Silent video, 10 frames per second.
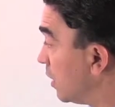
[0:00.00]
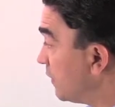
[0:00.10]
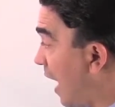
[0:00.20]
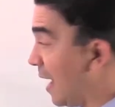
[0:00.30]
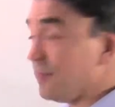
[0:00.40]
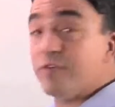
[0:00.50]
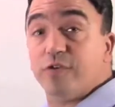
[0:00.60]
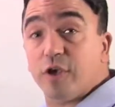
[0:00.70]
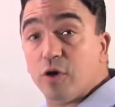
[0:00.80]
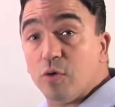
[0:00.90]
times
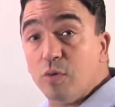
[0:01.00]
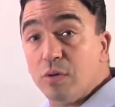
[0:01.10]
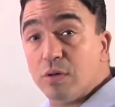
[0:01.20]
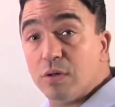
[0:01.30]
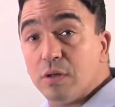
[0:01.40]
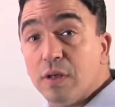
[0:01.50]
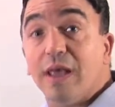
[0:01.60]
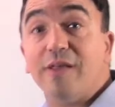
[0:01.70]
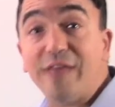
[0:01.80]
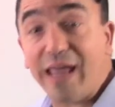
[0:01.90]
2
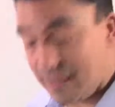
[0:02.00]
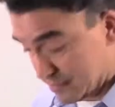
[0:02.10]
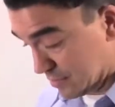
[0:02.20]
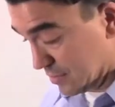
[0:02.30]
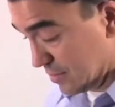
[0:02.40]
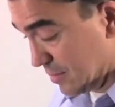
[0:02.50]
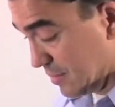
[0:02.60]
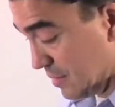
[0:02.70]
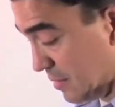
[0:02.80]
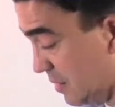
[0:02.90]
is 8.
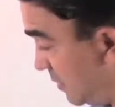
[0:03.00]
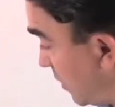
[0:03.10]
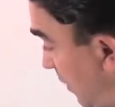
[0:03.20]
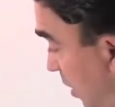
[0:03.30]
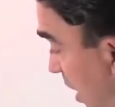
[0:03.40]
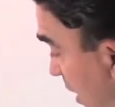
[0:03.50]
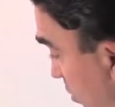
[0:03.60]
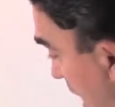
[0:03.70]
So I'm going to go ahead and